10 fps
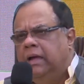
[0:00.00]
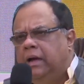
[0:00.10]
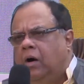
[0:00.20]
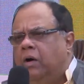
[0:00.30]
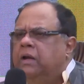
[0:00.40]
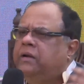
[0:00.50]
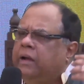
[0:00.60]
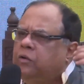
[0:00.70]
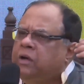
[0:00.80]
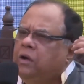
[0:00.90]
or we try
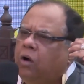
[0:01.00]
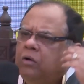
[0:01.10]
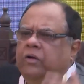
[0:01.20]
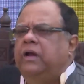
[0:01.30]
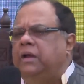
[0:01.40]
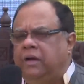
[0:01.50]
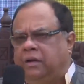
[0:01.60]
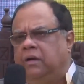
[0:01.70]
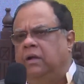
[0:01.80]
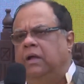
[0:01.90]
to indoctrinate it
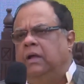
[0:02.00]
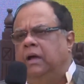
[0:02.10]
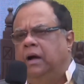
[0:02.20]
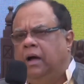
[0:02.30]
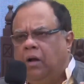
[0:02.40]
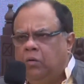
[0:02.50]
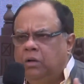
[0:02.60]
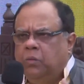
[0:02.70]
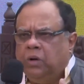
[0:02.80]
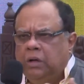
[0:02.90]
around the
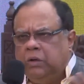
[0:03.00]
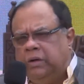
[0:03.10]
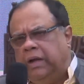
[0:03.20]
world today,